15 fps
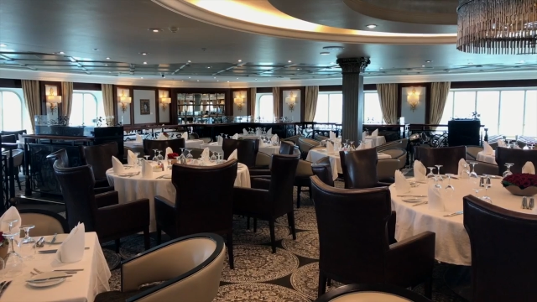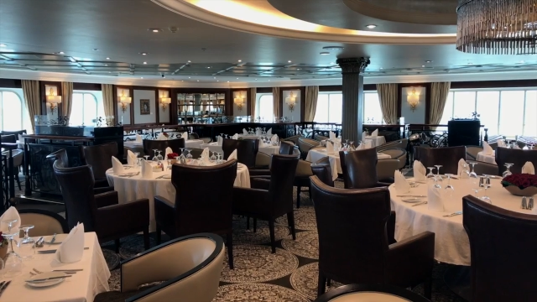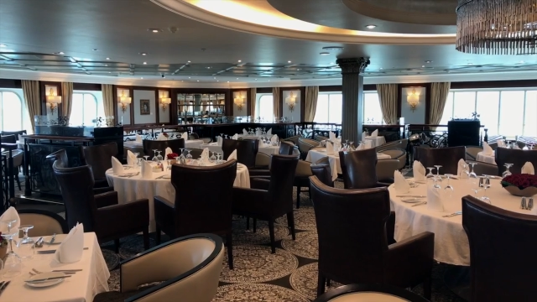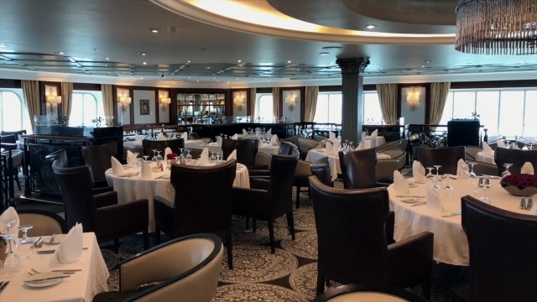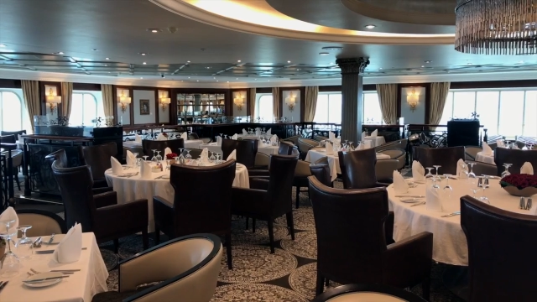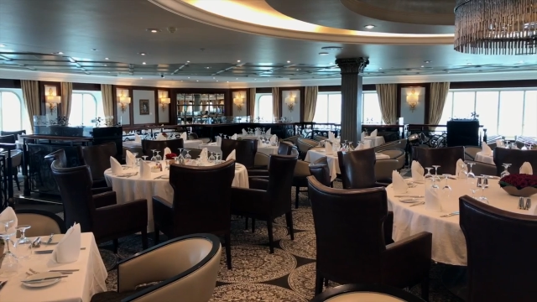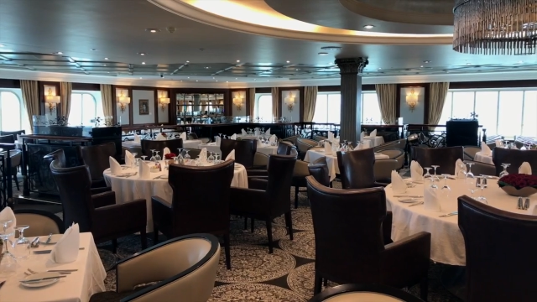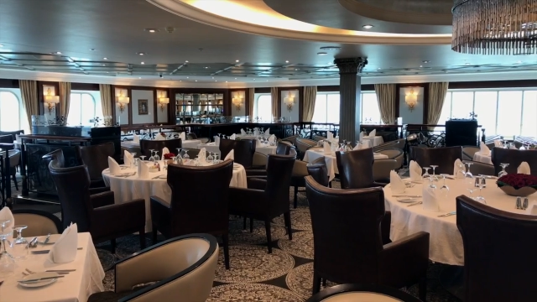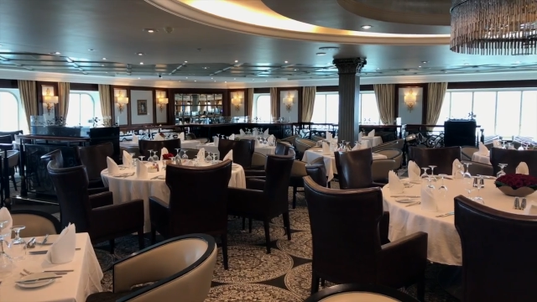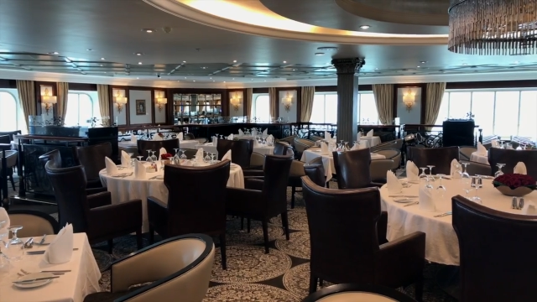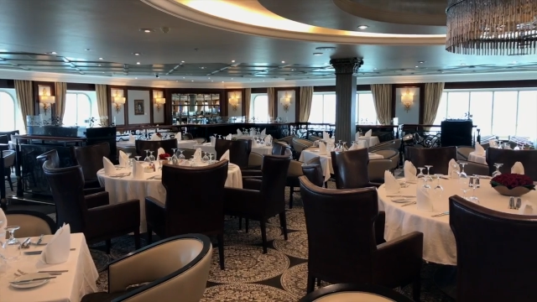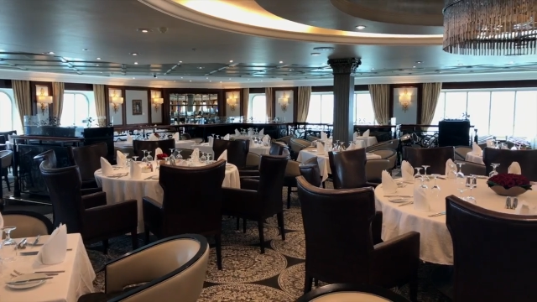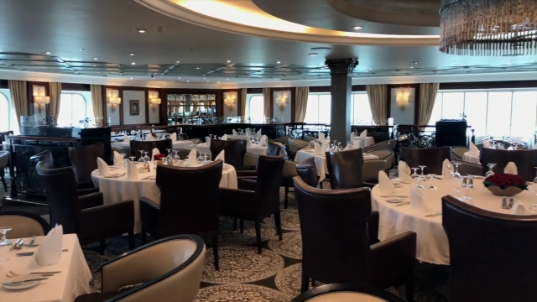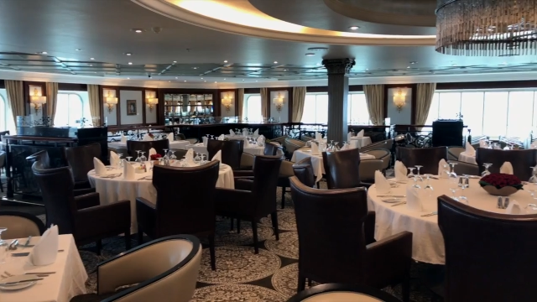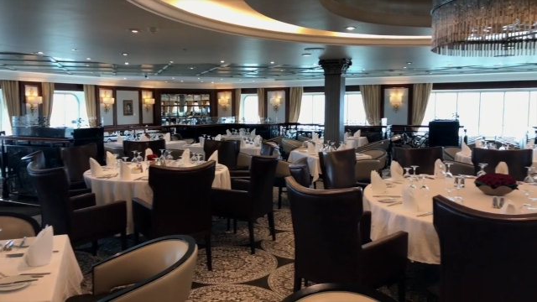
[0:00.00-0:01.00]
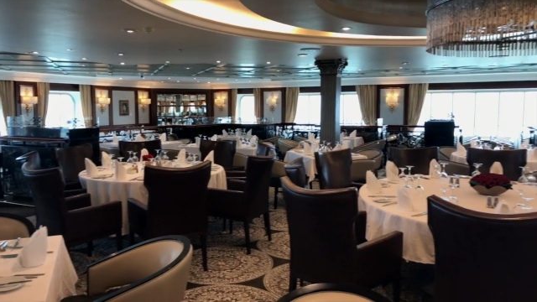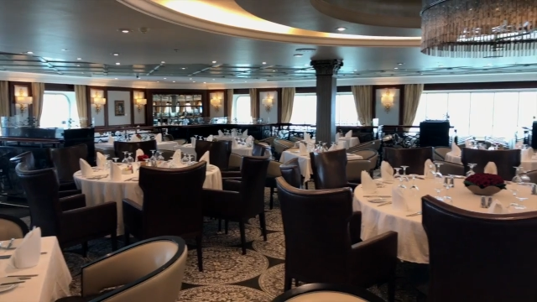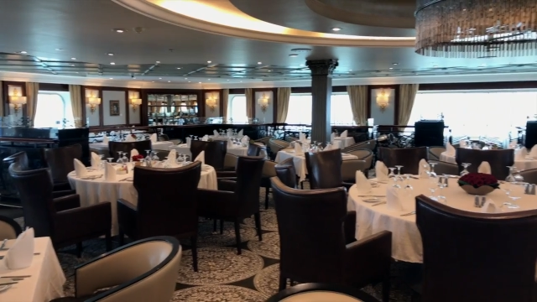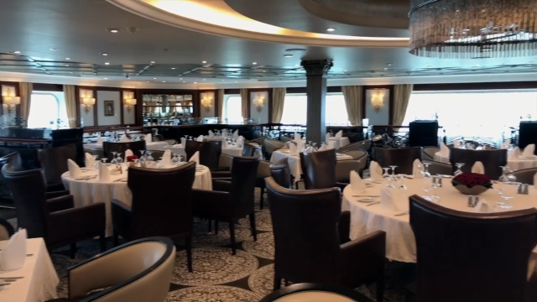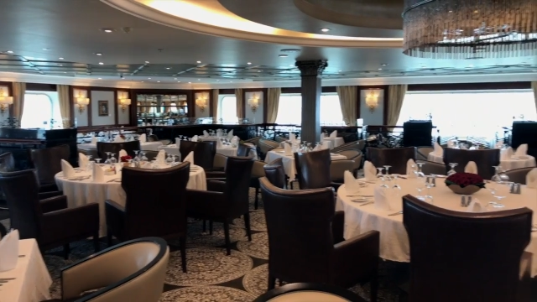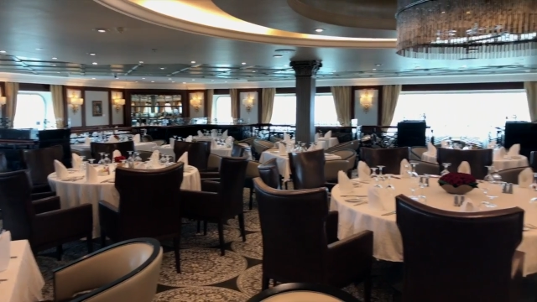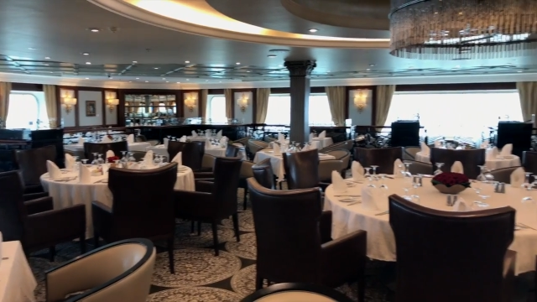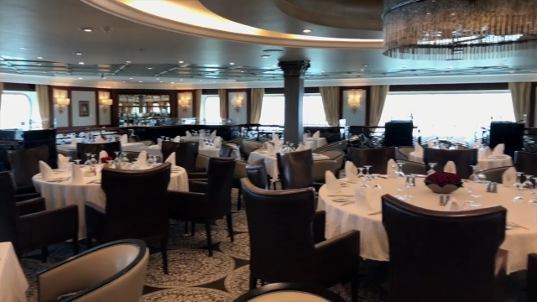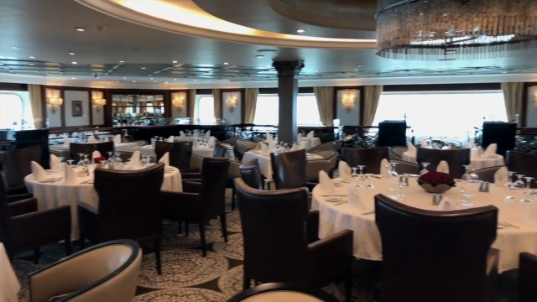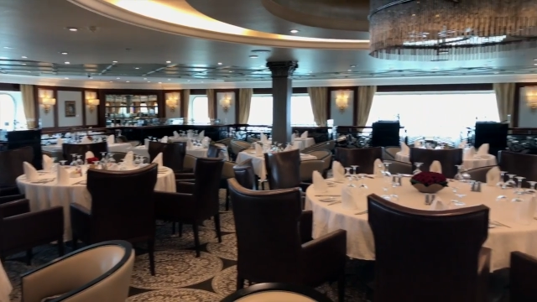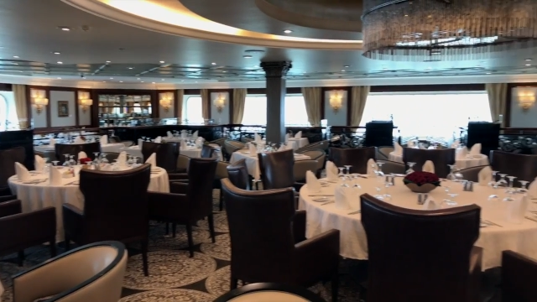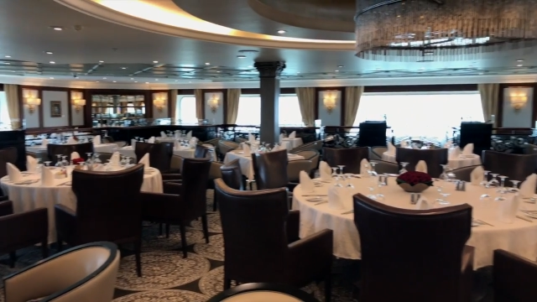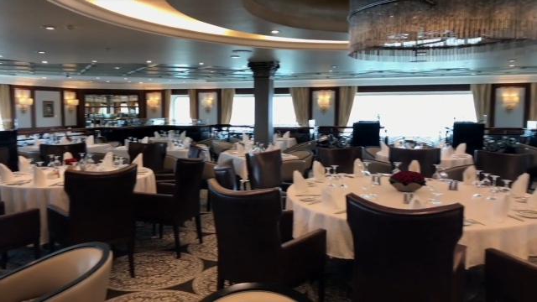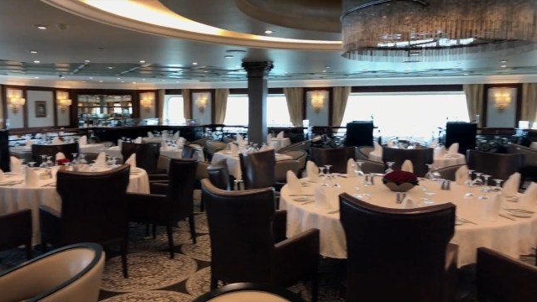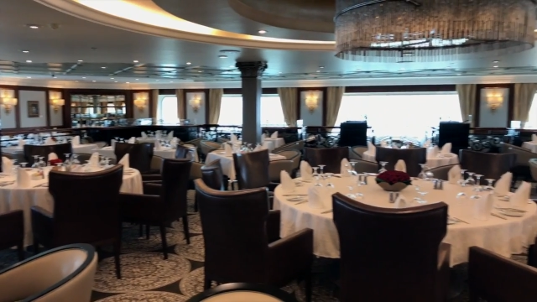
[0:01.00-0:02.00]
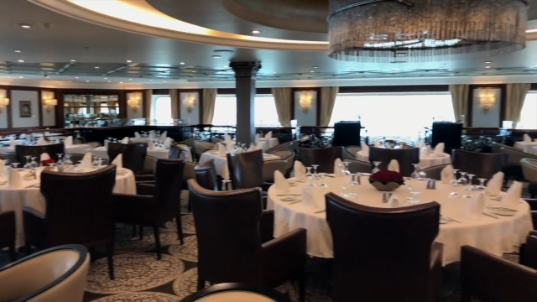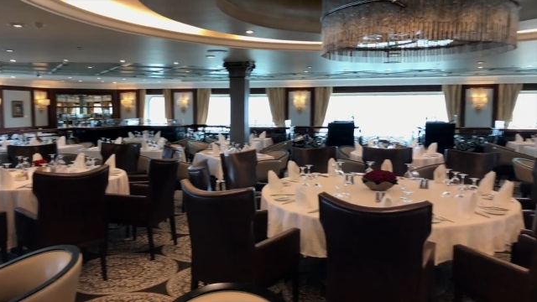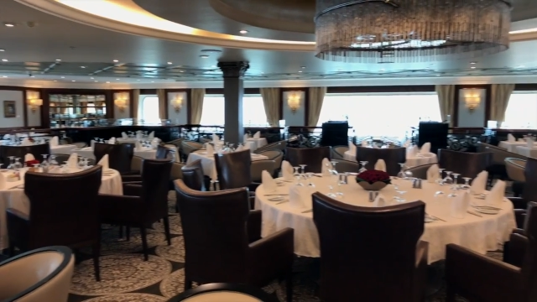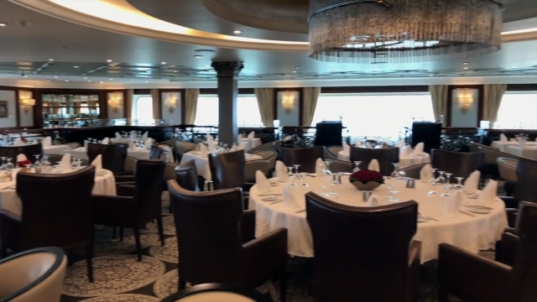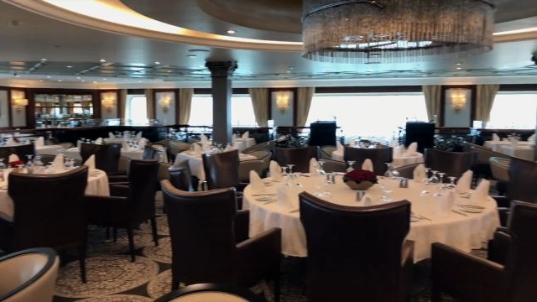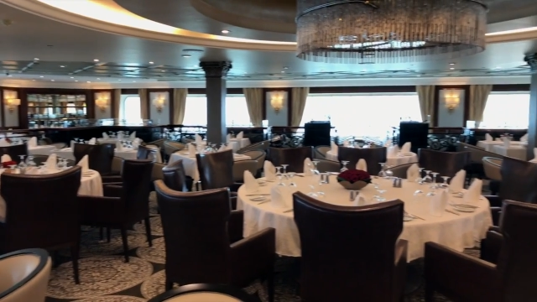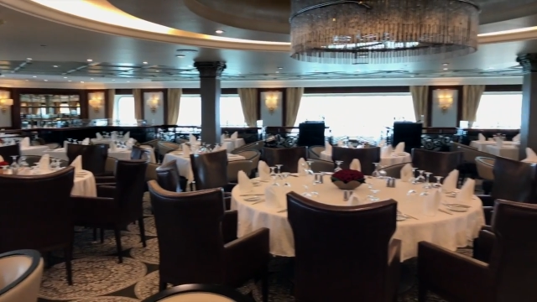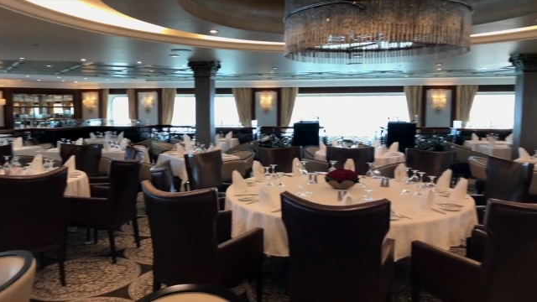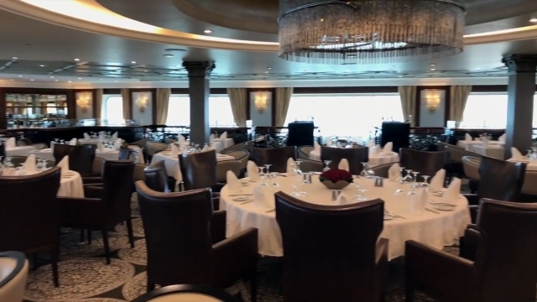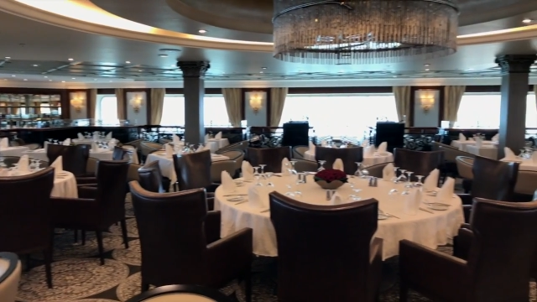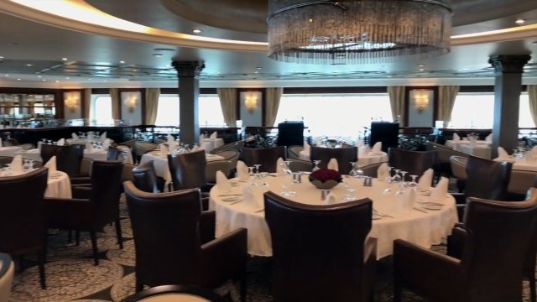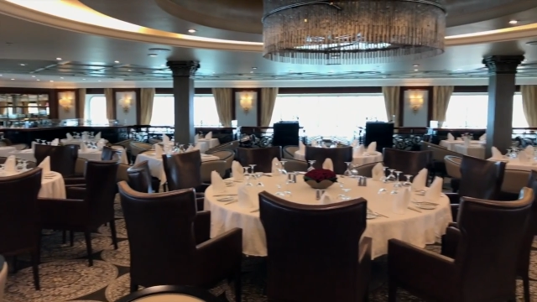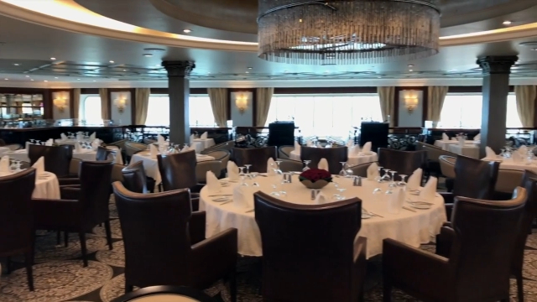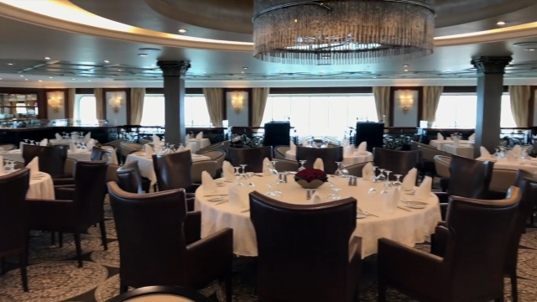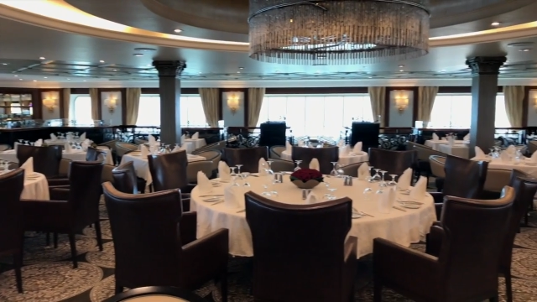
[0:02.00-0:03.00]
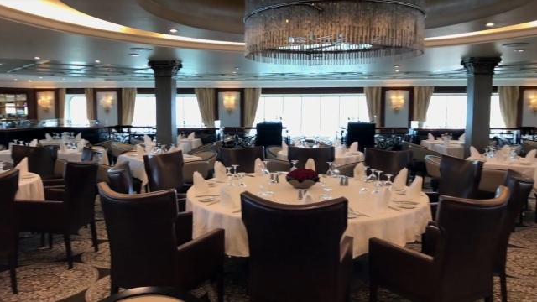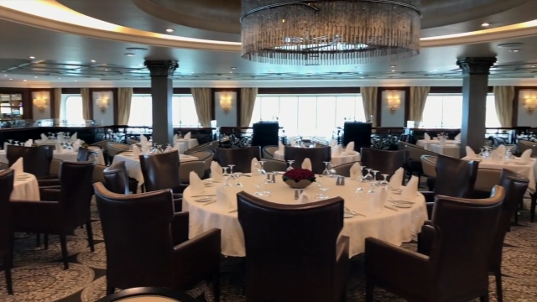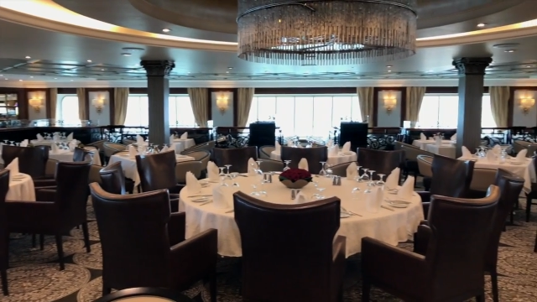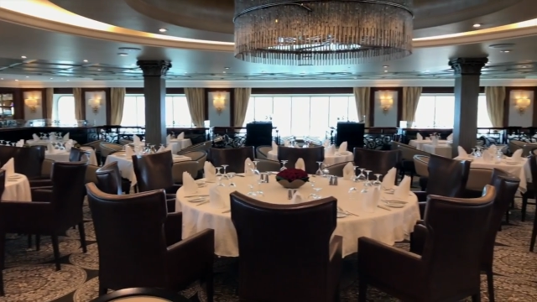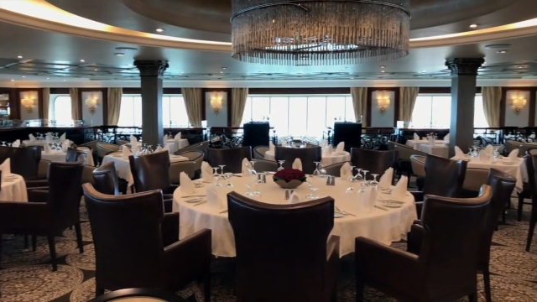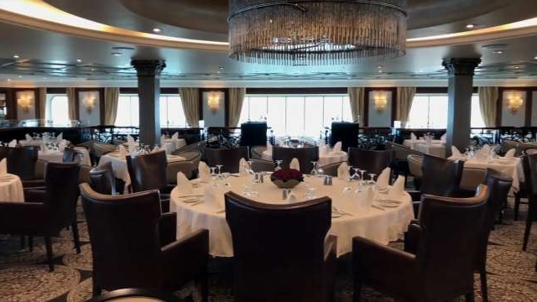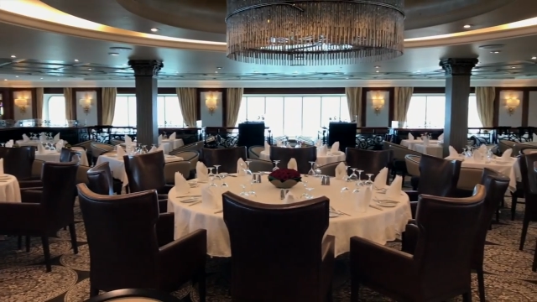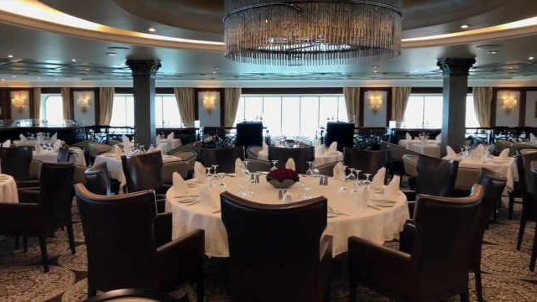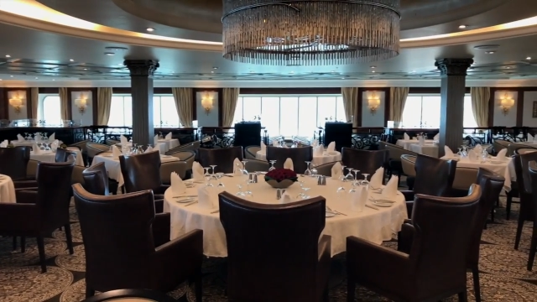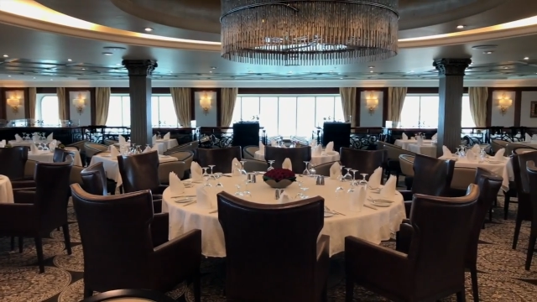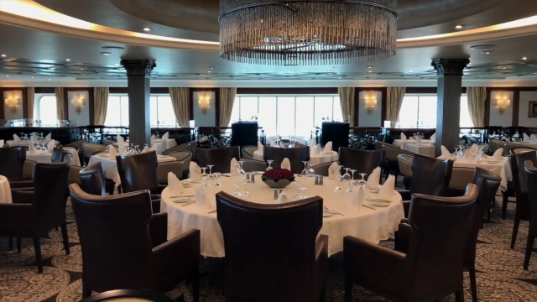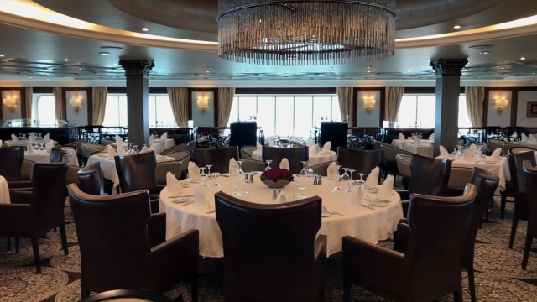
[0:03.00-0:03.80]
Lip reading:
Nobody's mouth can be seen.